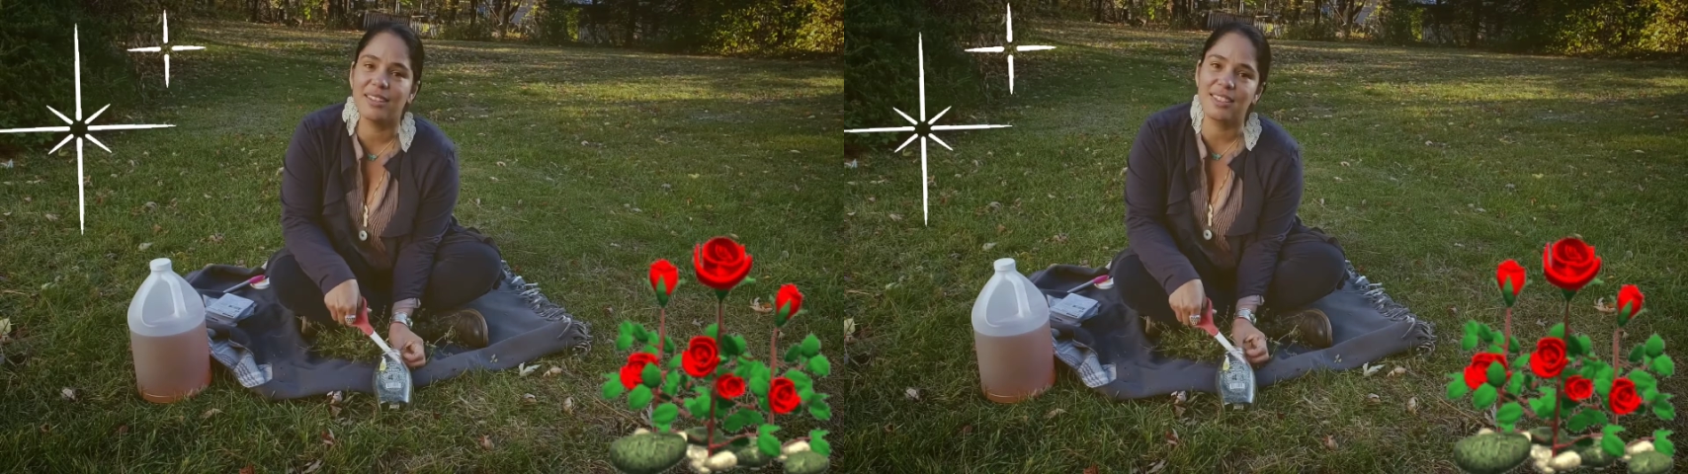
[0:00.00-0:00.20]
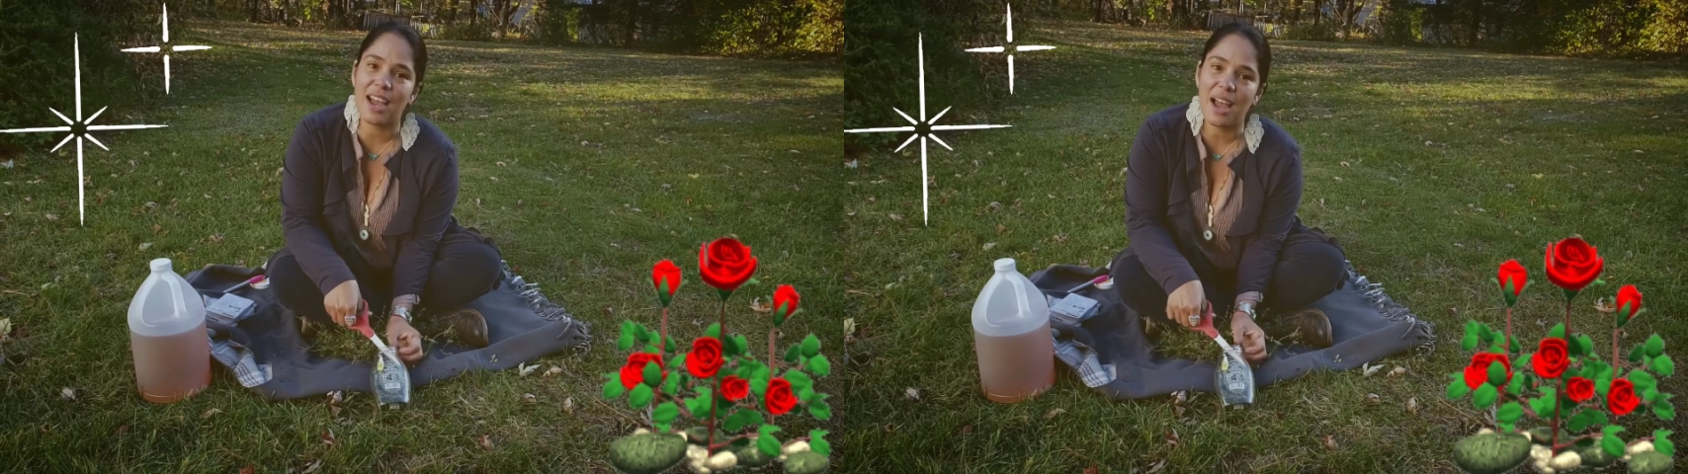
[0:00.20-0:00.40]

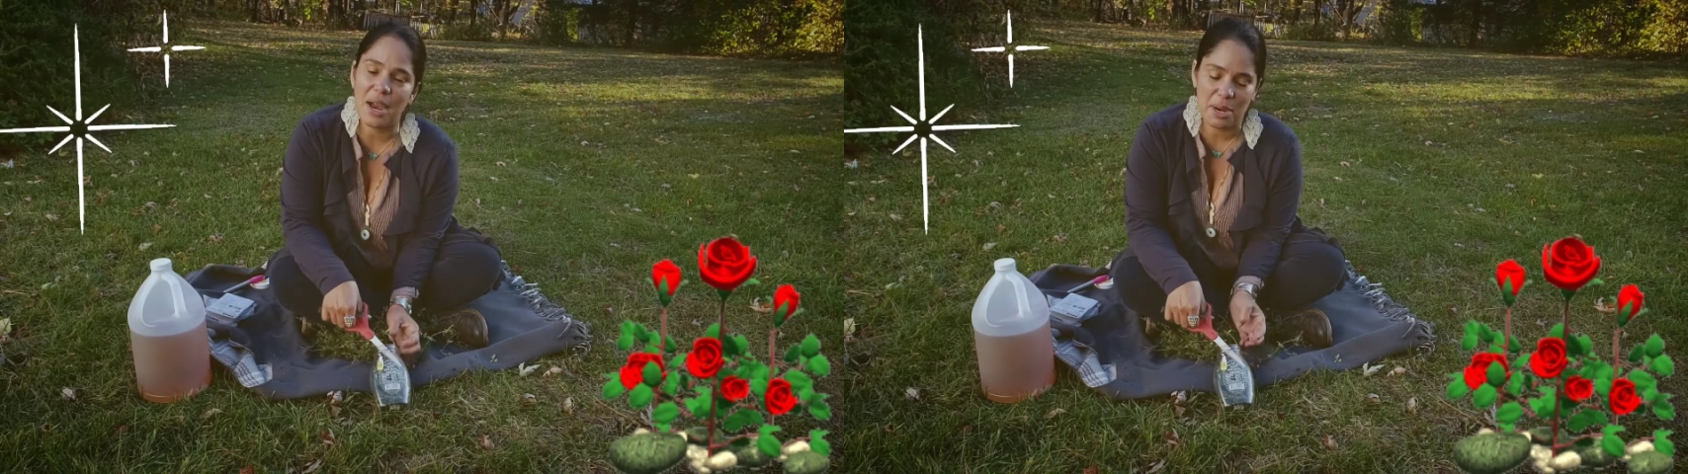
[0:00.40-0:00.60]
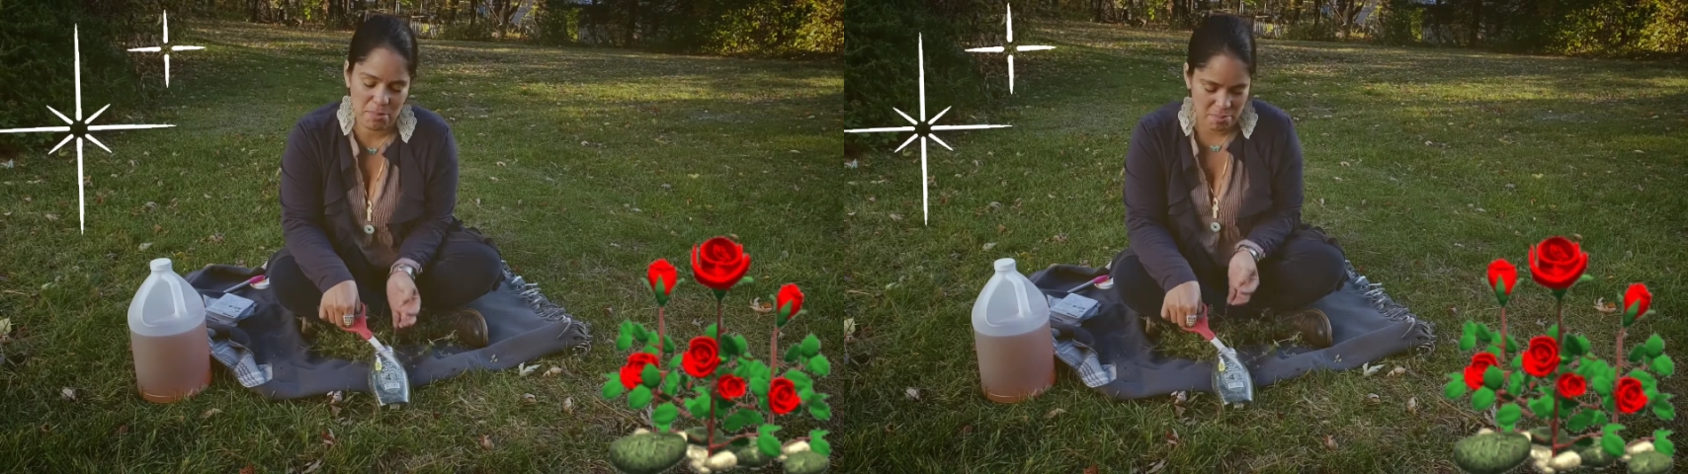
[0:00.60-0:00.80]

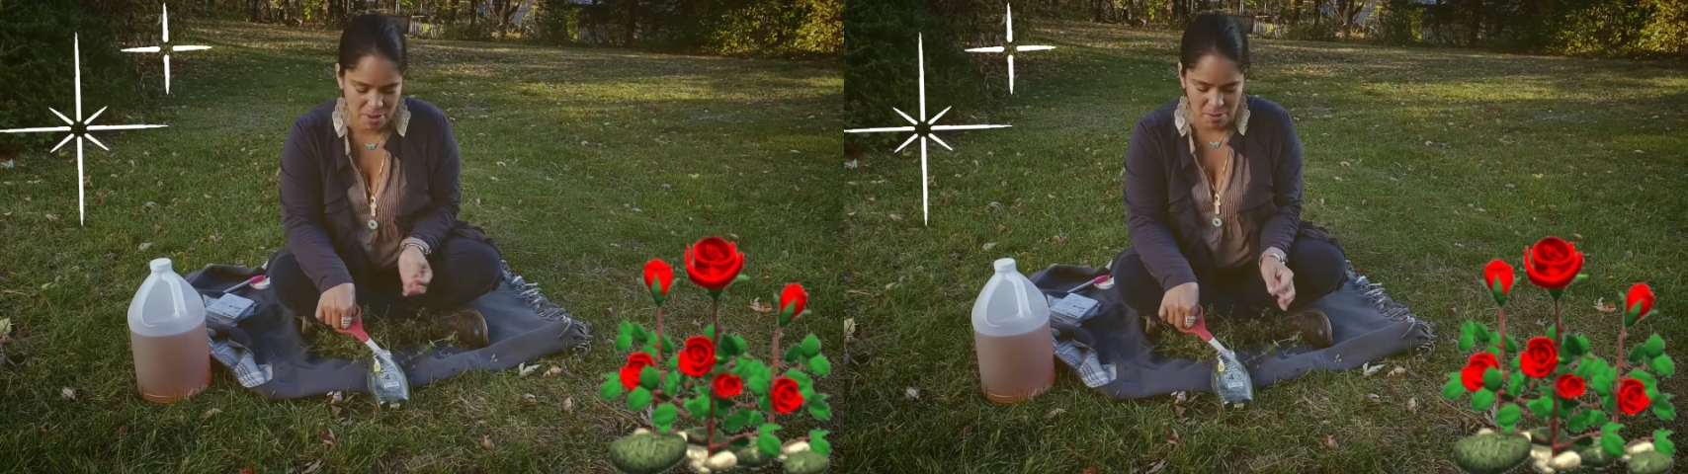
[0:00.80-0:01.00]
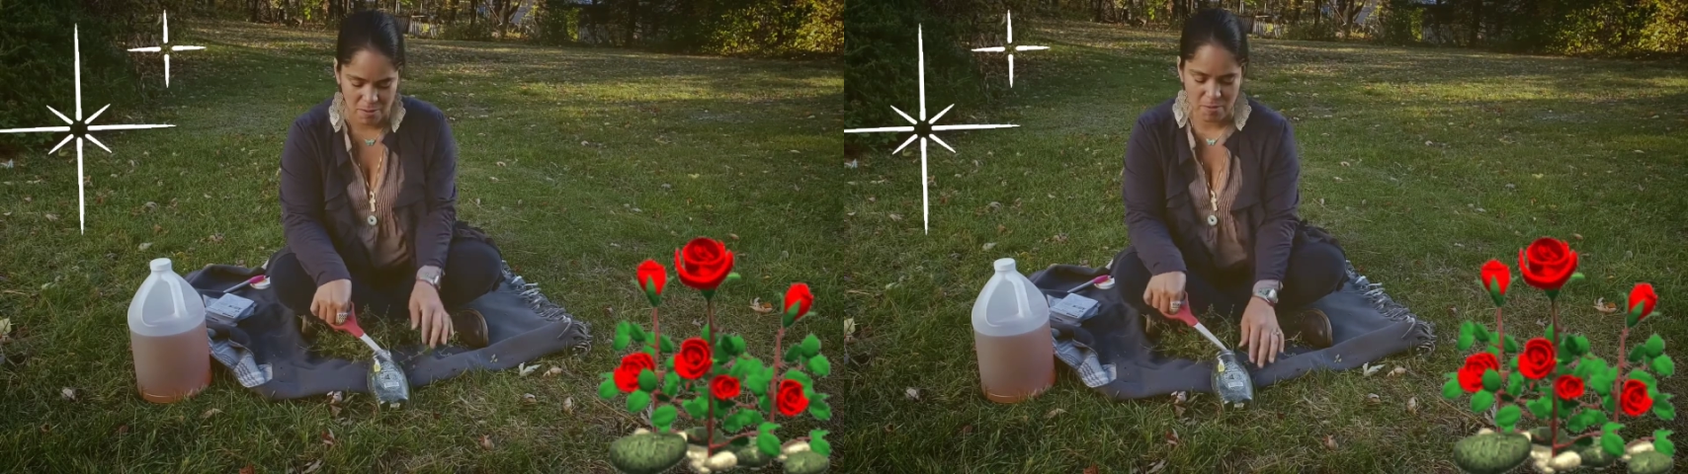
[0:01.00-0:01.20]
thyme
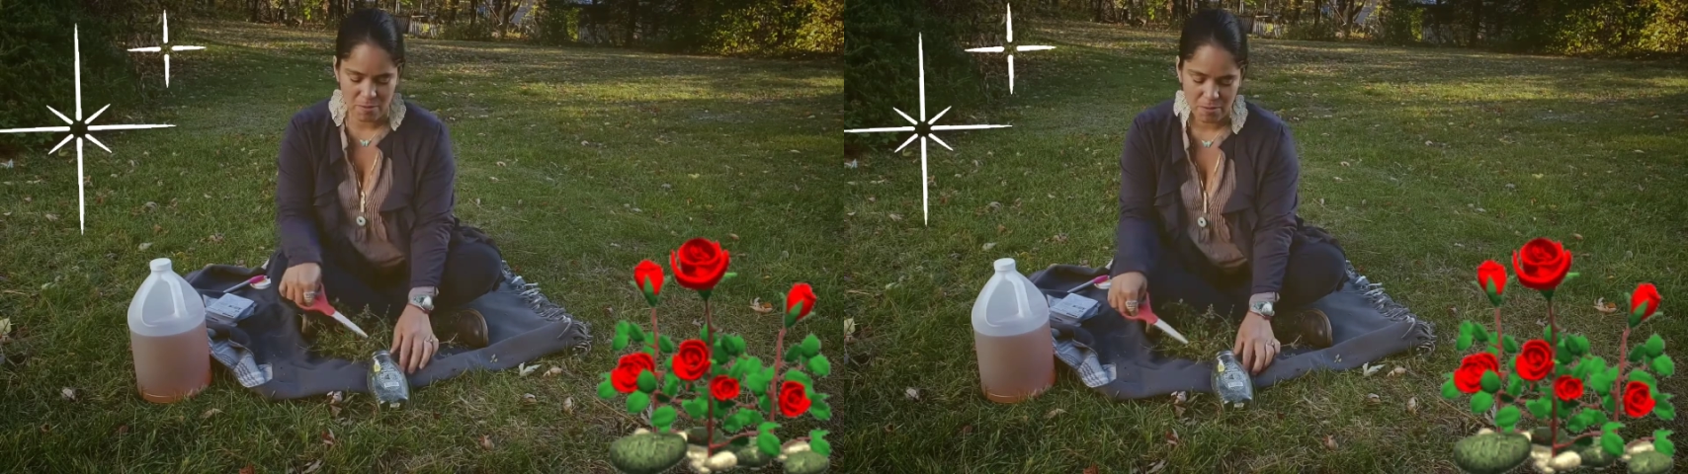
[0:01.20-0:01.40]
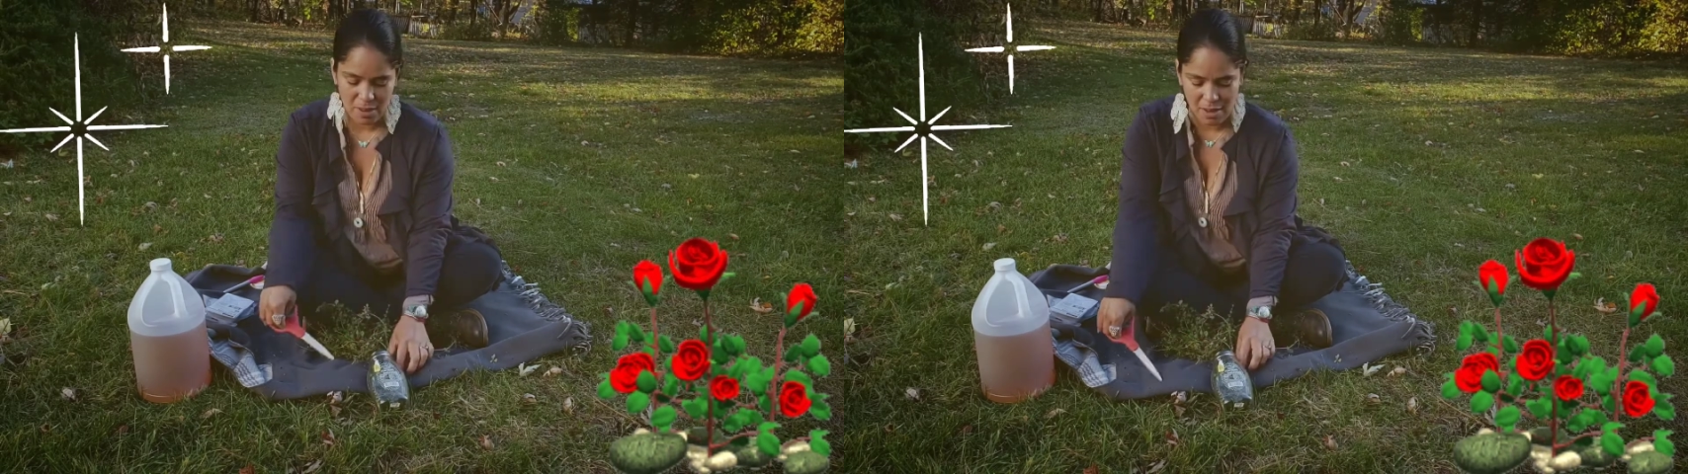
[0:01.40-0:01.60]

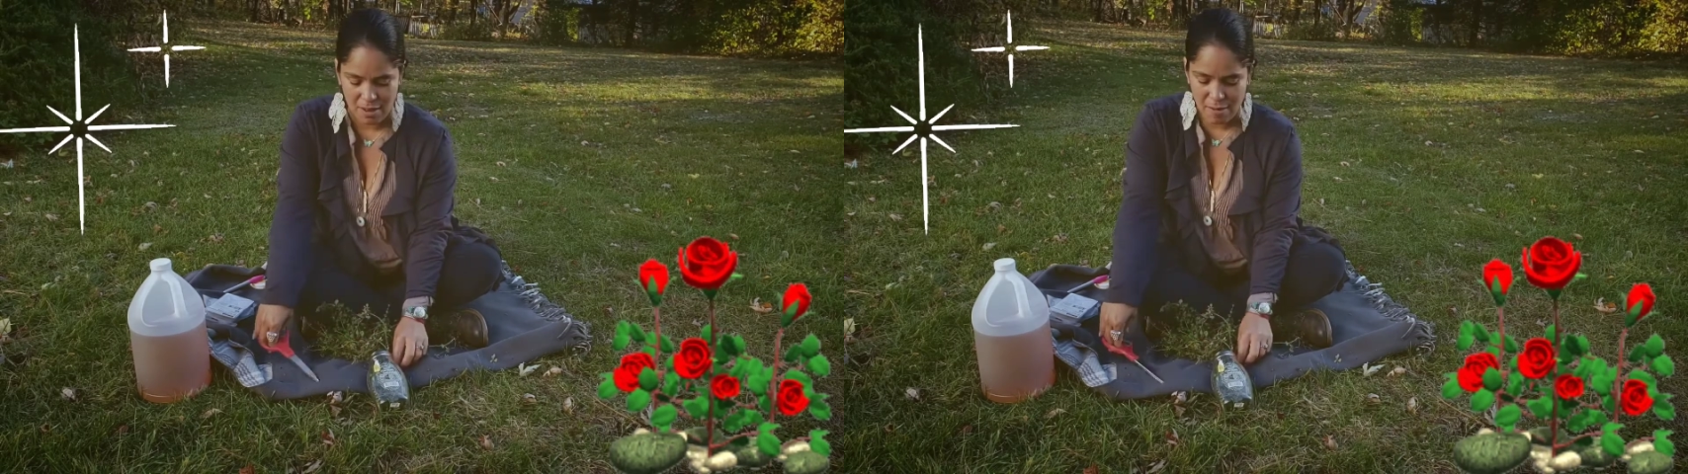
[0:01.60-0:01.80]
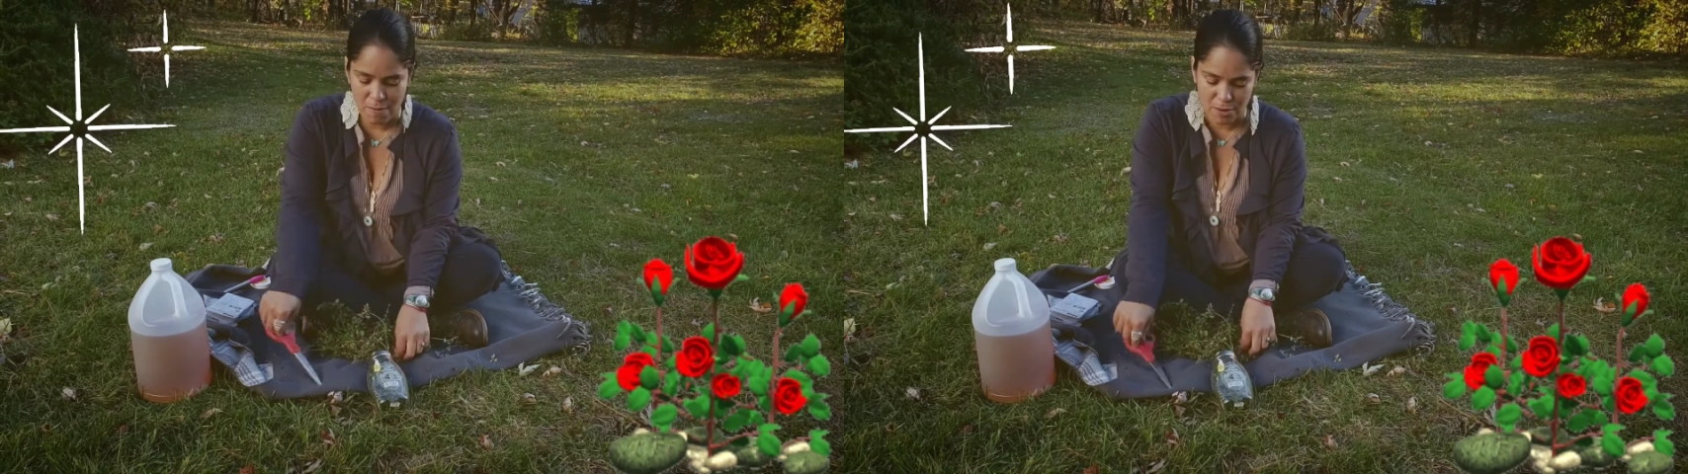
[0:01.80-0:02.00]

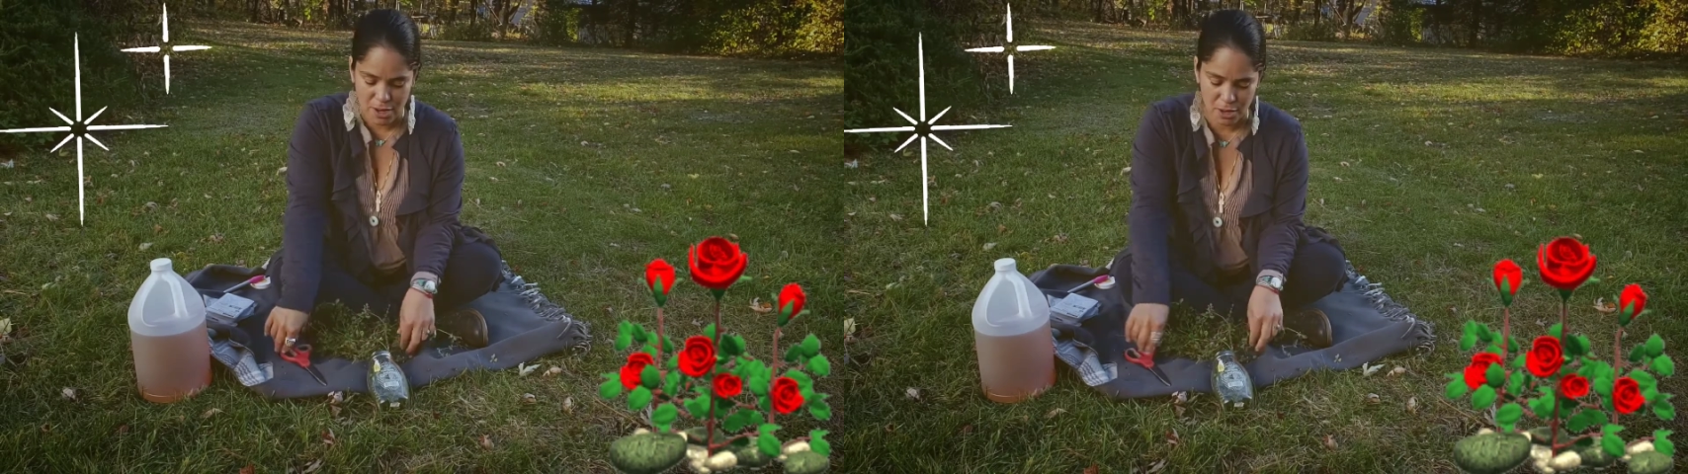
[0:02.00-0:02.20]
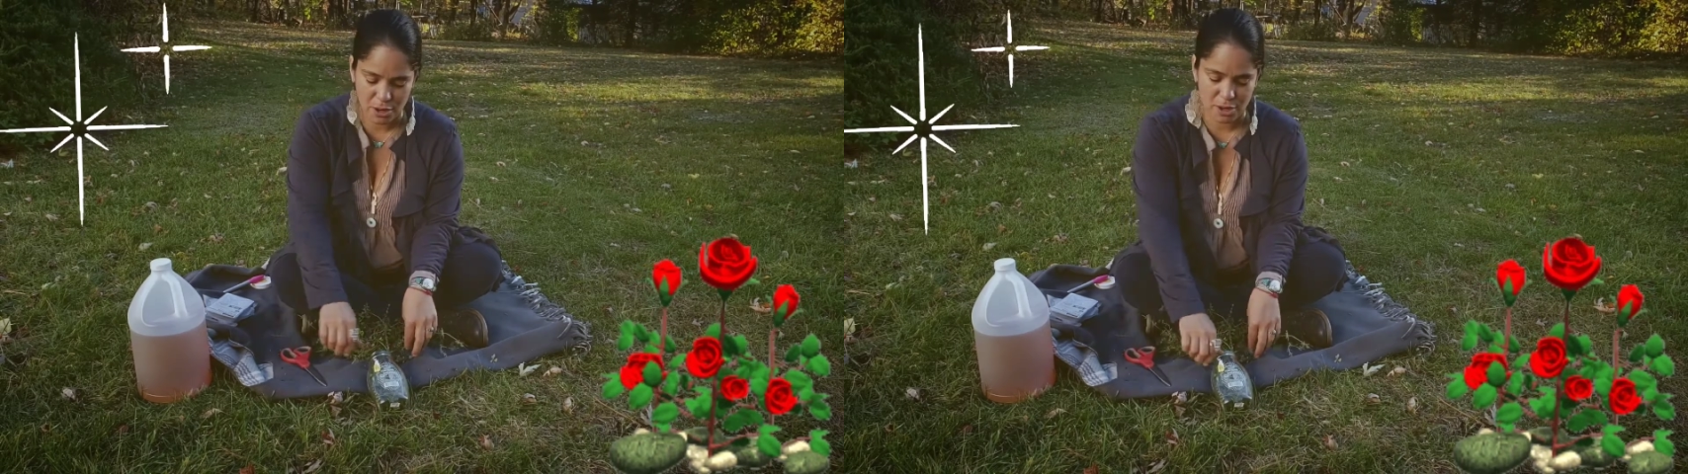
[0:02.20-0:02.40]

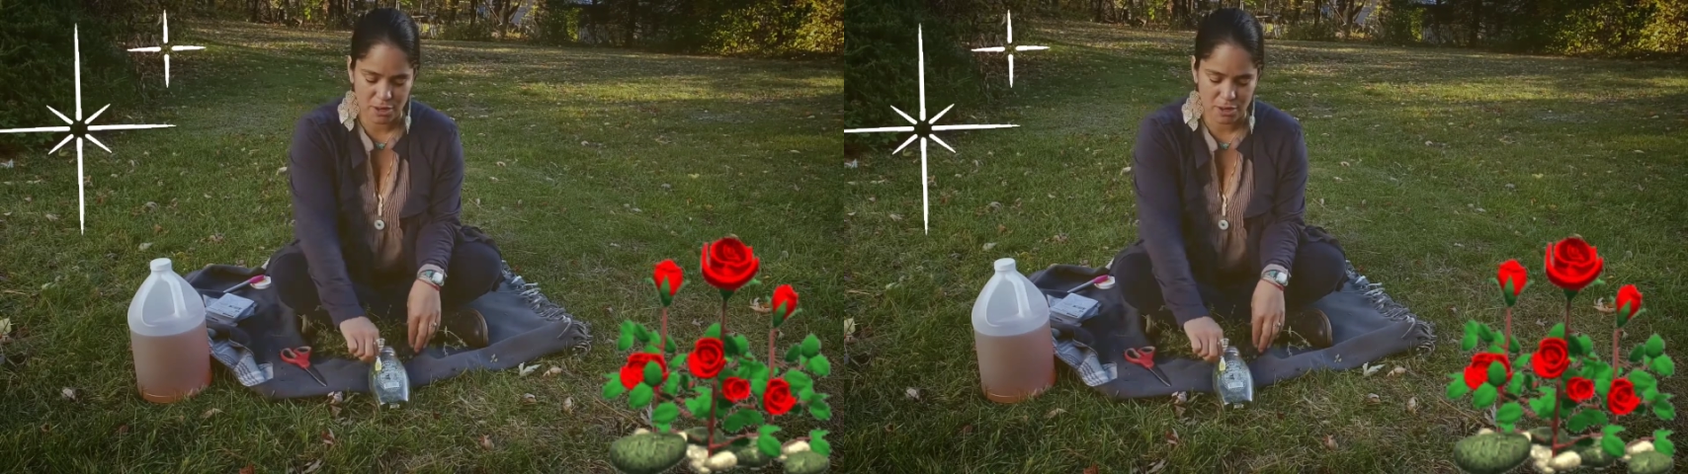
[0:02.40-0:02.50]
vinegar